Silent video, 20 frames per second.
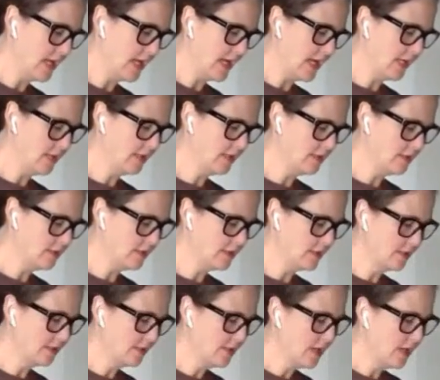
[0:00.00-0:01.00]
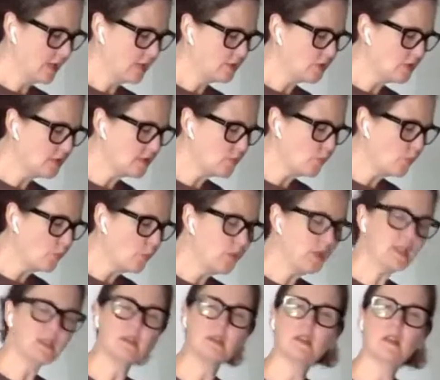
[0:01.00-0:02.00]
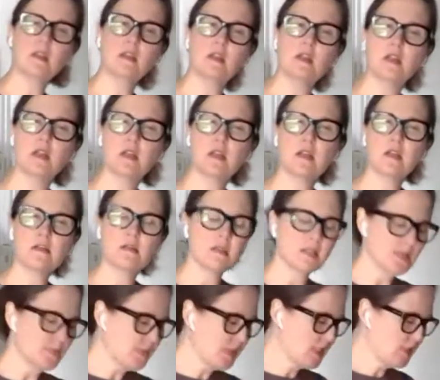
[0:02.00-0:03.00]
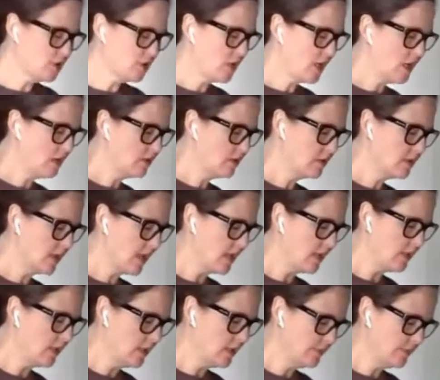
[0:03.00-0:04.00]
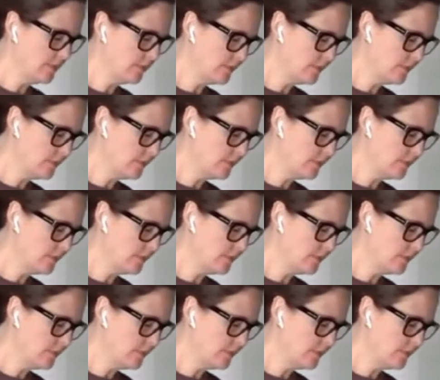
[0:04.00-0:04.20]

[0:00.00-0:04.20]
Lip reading: And just wilt the spinach down slightly